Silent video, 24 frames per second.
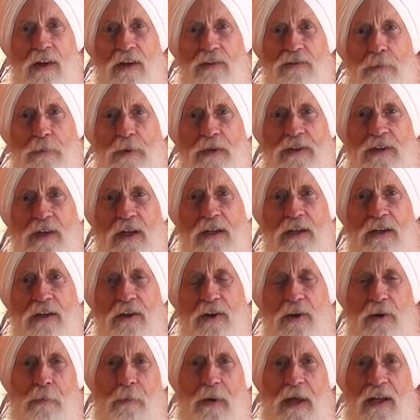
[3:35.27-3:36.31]
this
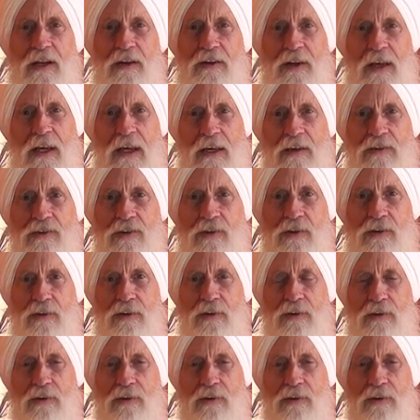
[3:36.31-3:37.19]
particular meditation.